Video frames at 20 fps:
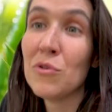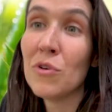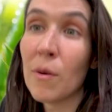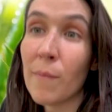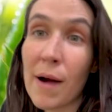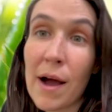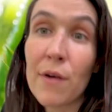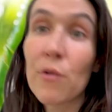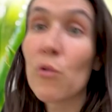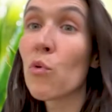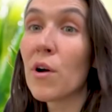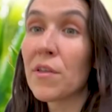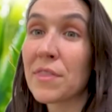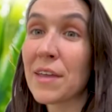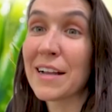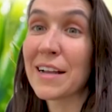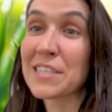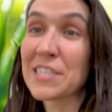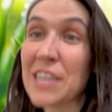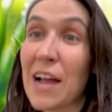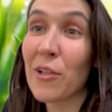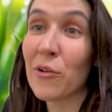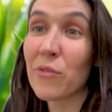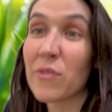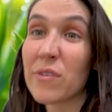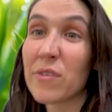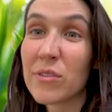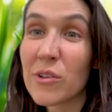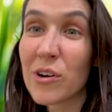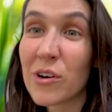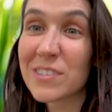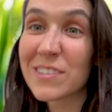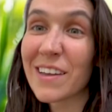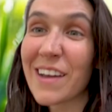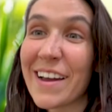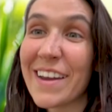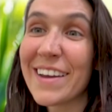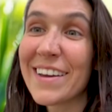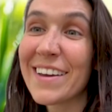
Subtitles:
no matter what that salary looked